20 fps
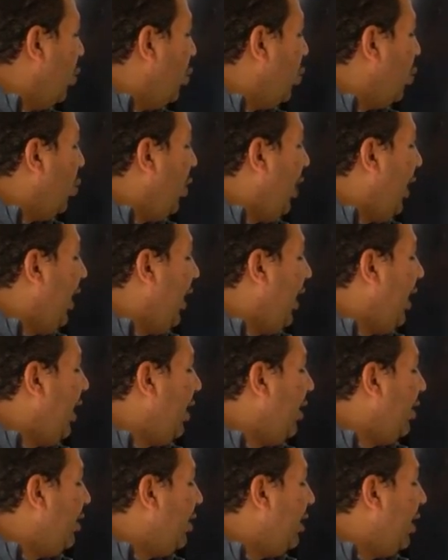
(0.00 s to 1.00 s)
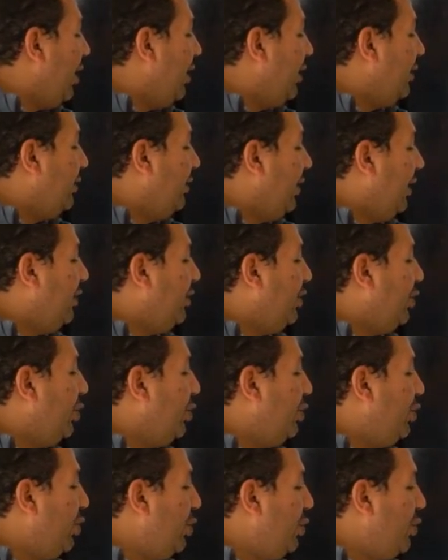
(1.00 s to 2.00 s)
where do you
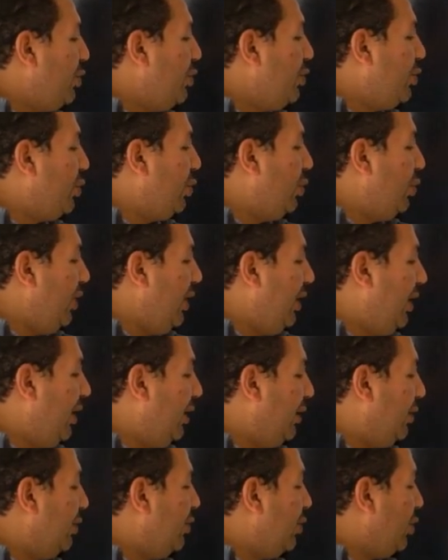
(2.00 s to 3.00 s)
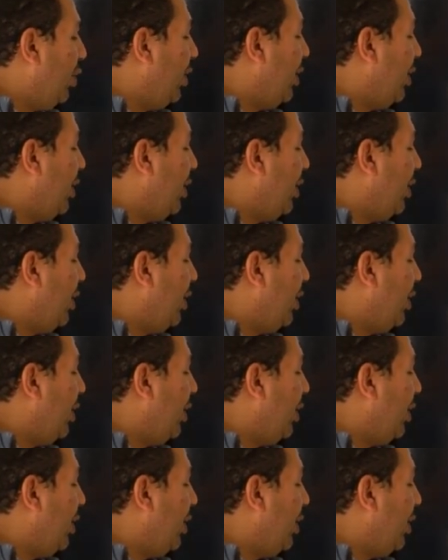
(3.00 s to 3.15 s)
used to eat